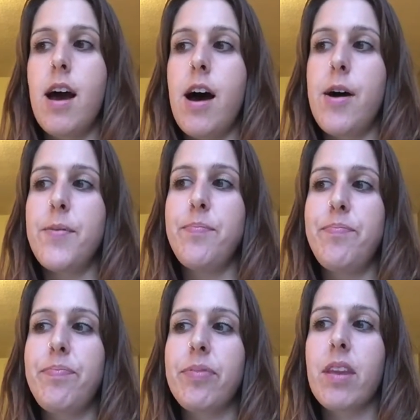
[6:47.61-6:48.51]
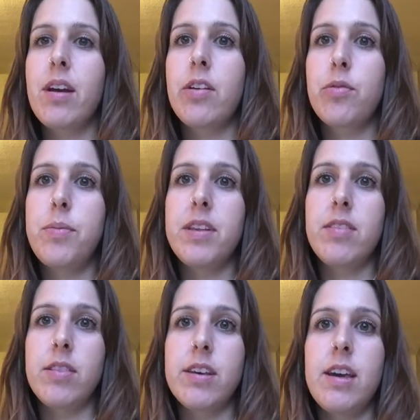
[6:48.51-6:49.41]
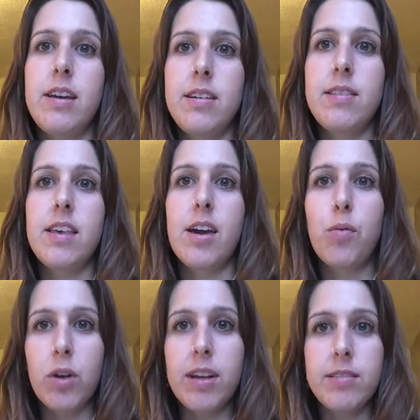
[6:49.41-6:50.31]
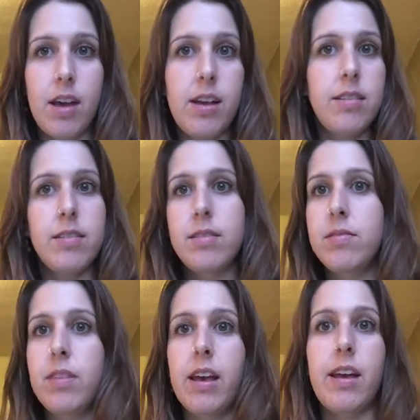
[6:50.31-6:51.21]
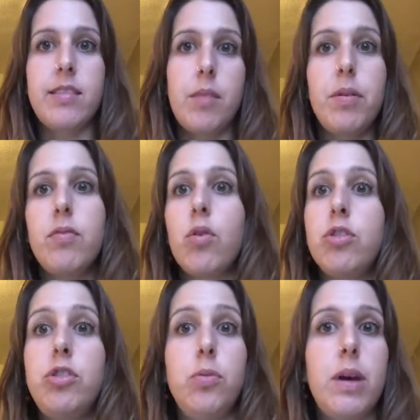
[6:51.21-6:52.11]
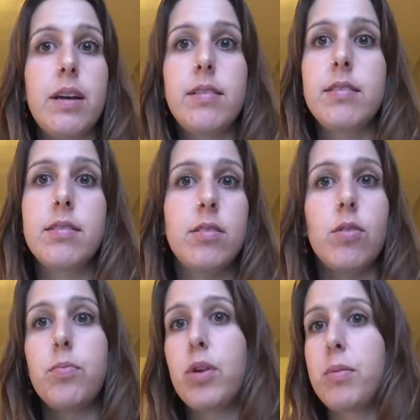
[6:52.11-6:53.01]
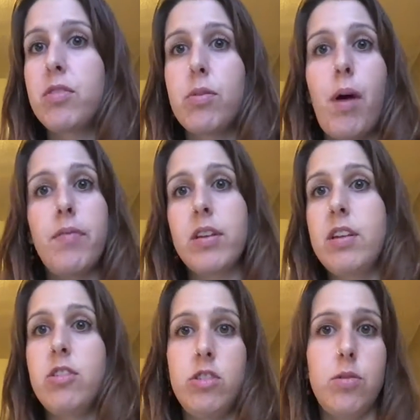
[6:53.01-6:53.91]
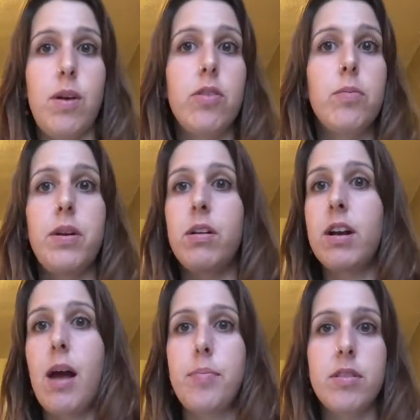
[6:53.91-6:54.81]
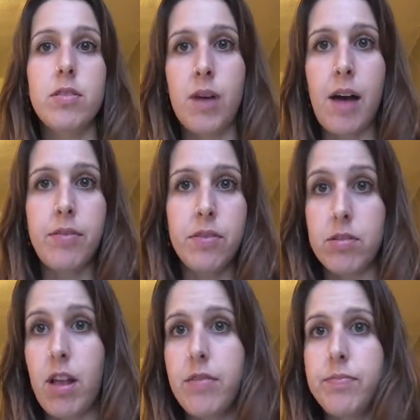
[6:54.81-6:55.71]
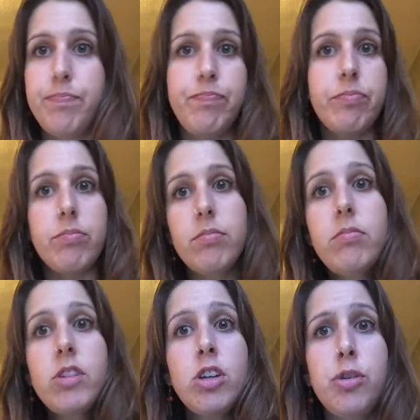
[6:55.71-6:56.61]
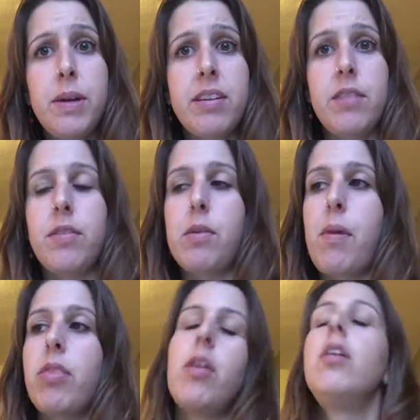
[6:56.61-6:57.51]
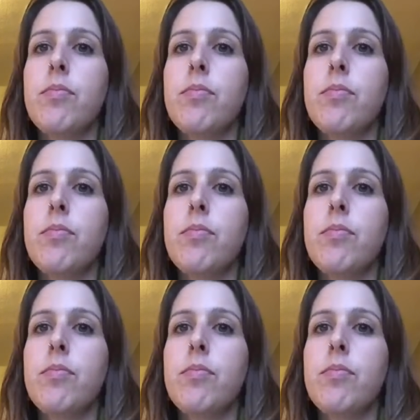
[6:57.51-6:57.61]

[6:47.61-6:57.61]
And other women, it's not the case. They get warning signs, like I said before, 2 weeks. So pretty much from ovulation to when their period happens. So half of their life, 2 weeks out of every month.